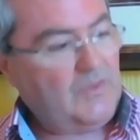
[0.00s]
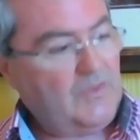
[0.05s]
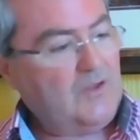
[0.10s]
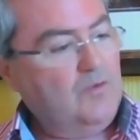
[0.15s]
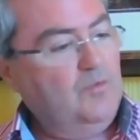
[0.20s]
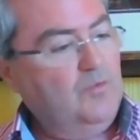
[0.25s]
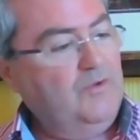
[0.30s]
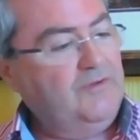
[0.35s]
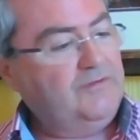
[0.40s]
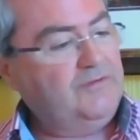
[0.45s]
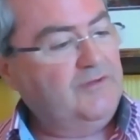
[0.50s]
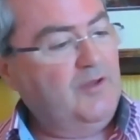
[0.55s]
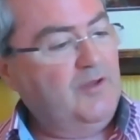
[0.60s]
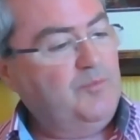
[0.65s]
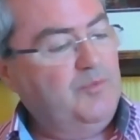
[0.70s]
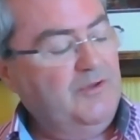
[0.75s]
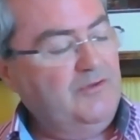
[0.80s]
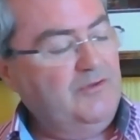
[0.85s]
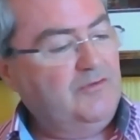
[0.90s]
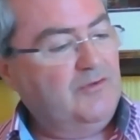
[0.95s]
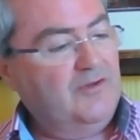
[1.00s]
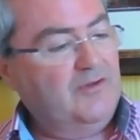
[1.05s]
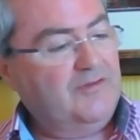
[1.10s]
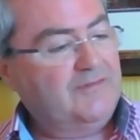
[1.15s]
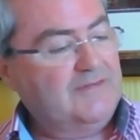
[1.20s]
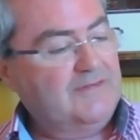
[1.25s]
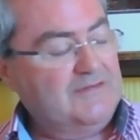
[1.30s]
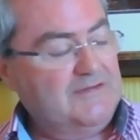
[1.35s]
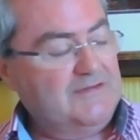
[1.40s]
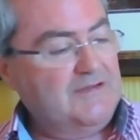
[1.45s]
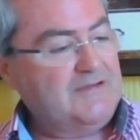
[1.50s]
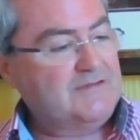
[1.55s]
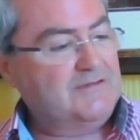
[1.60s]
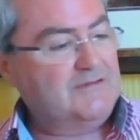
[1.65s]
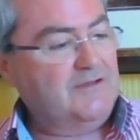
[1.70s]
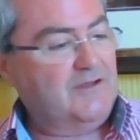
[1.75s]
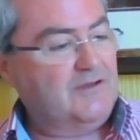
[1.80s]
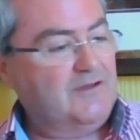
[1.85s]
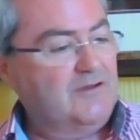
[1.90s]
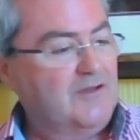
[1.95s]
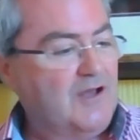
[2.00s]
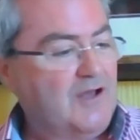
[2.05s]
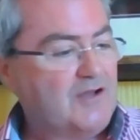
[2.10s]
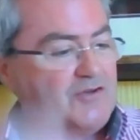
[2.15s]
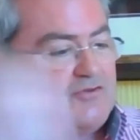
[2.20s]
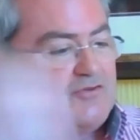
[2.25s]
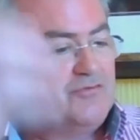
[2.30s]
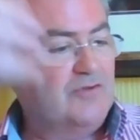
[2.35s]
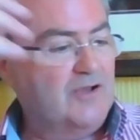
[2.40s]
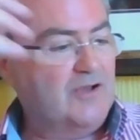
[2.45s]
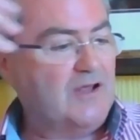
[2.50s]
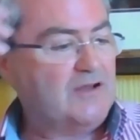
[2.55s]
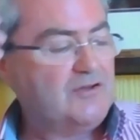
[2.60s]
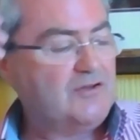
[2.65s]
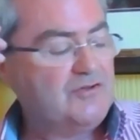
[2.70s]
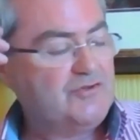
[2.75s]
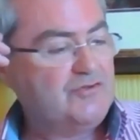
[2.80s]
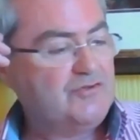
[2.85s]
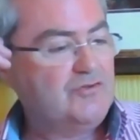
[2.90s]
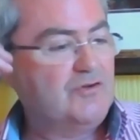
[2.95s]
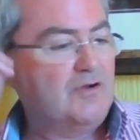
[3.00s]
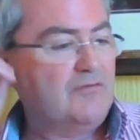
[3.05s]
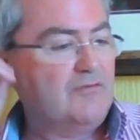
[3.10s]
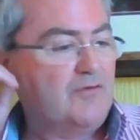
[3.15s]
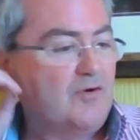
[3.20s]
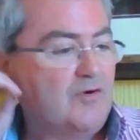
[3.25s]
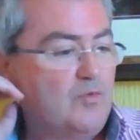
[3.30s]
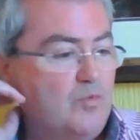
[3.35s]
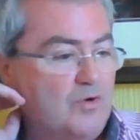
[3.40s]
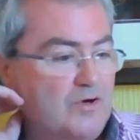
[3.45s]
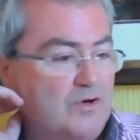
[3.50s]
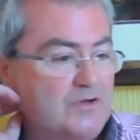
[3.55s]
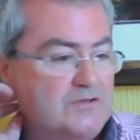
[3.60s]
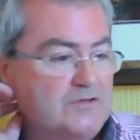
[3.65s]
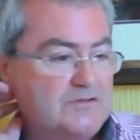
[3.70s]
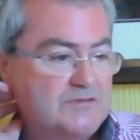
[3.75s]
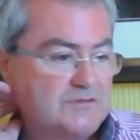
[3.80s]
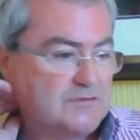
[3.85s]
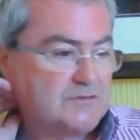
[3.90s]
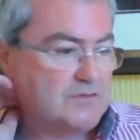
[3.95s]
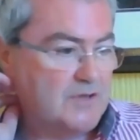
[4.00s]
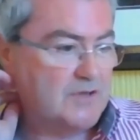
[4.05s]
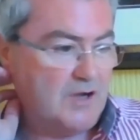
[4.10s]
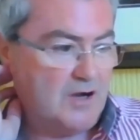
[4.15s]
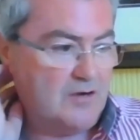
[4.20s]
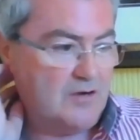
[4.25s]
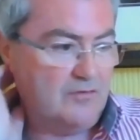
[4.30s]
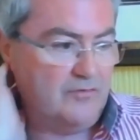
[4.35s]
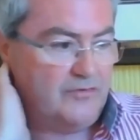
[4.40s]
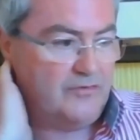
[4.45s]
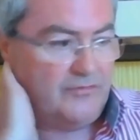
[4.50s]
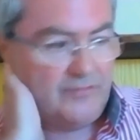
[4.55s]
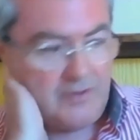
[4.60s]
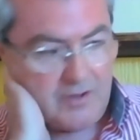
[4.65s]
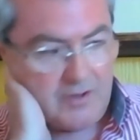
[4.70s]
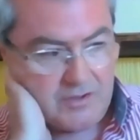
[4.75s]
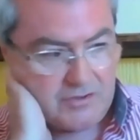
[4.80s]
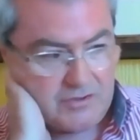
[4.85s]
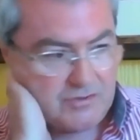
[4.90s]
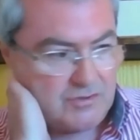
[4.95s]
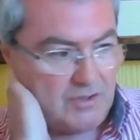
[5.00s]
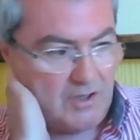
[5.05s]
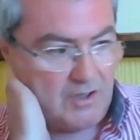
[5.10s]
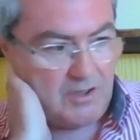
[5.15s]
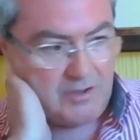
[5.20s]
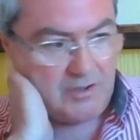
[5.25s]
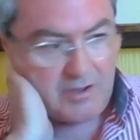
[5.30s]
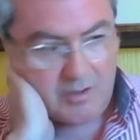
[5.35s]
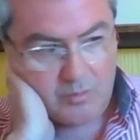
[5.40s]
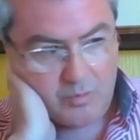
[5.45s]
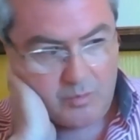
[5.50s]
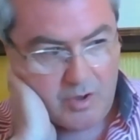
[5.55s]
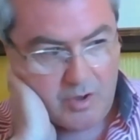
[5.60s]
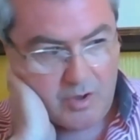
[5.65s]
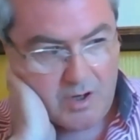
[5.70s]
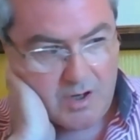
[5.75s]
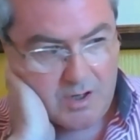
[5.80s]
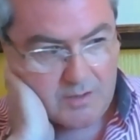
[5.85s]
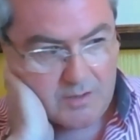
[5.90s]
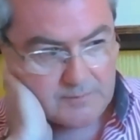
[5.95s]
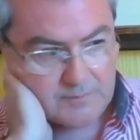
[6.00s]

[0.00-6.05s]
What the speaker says: we slip into the sadistic, natural attitude of our words, our research, and our work.